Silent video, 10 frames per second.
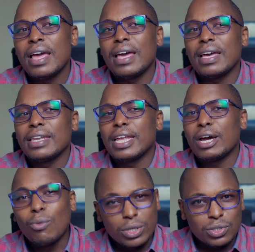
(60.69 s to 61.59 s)
and
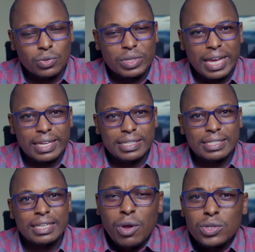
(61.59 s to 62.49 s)
what to
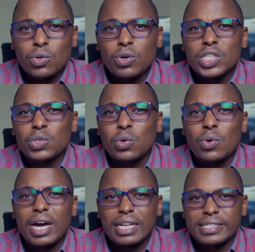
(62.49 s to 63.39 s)
target. You're also going to
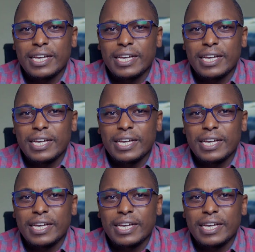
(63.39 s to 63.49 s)
look at